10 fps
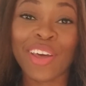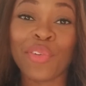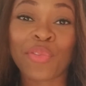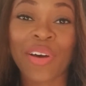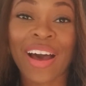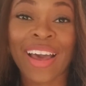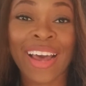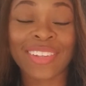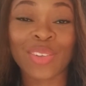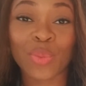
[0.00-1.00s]
if I
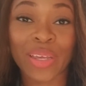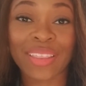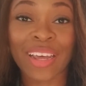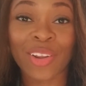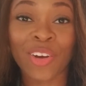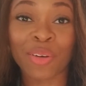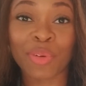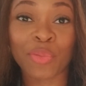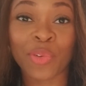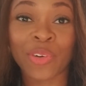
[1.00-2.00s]
had to wait that long
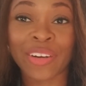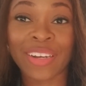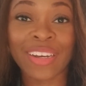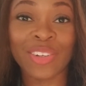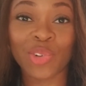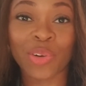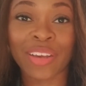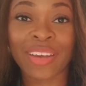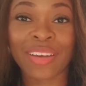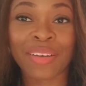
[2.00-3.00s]
before
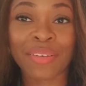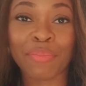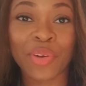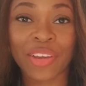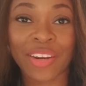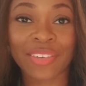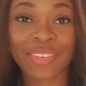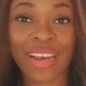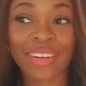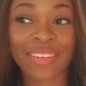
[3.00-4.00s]
enjoying millionaire
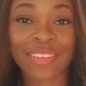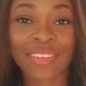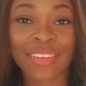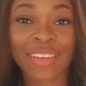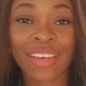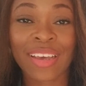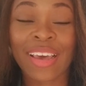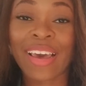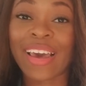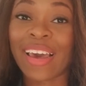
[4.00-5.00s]
status.
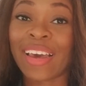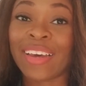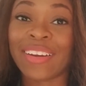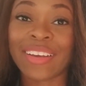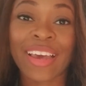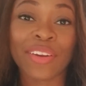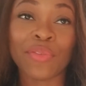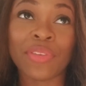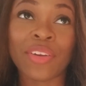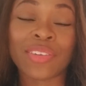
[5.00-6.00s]
And
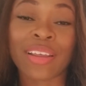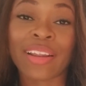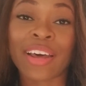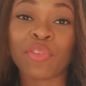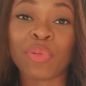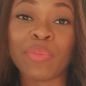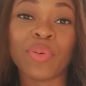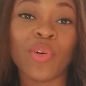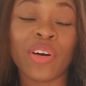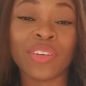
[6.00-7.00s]
again, there's a lot of
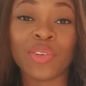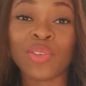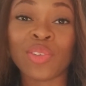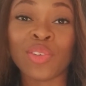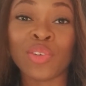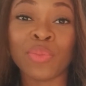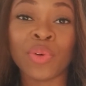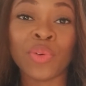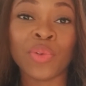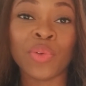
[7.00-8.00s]
people on YouTube
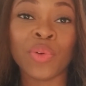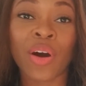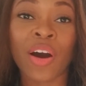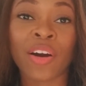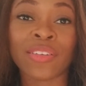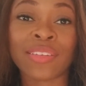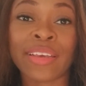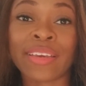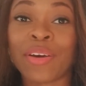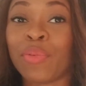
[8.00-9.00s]
who are
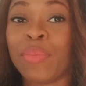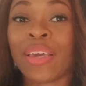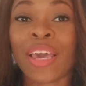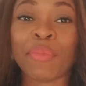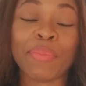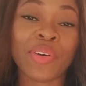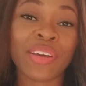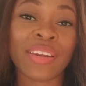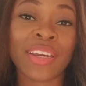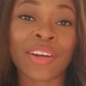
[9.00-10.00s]
saying, yeah, we became a
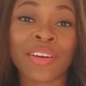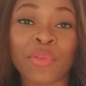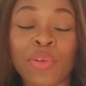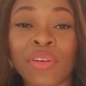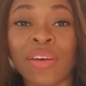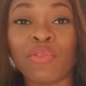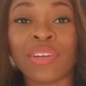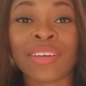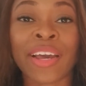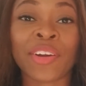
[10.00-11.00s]
millionaire, we
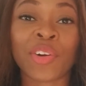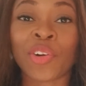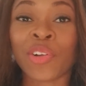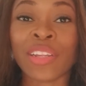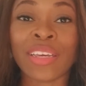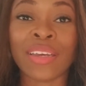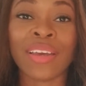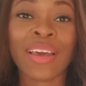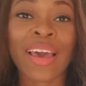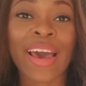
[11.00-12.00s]
retired
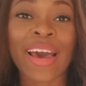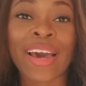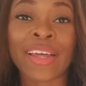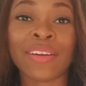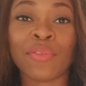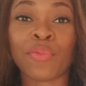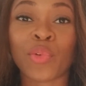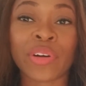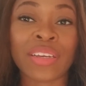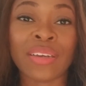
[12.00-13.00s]
early at
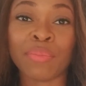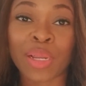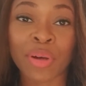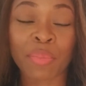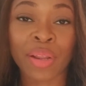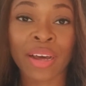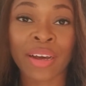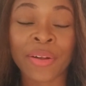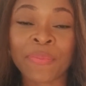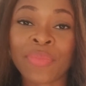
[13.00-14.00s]
40, blah, blah,
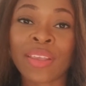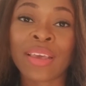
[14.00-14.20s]
blah.